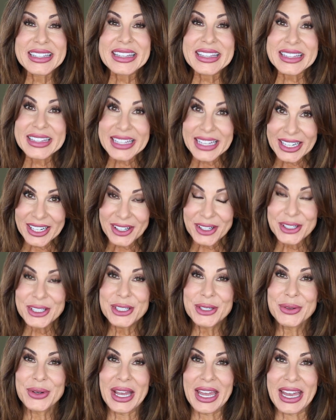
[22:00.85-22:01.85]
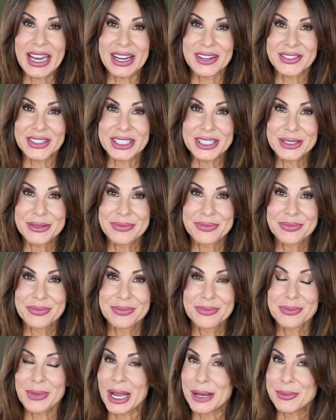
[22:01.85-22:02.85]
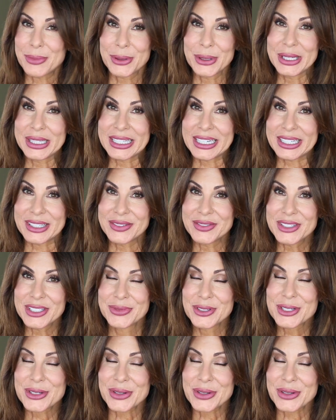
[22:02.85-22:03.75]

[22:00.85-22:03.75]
there you have it. My pre-loved